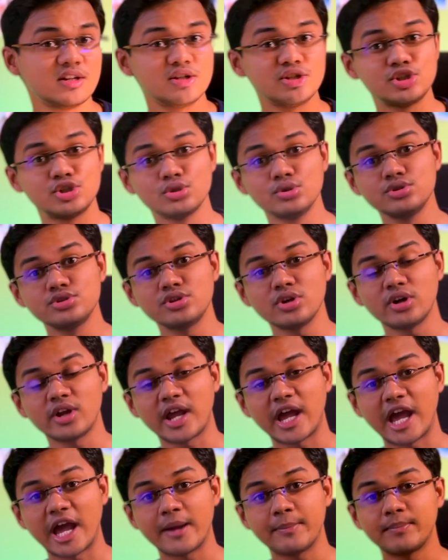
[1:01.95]
choose your
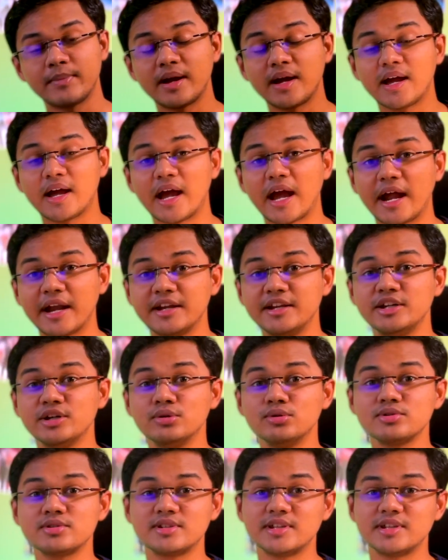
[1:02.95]
app, and use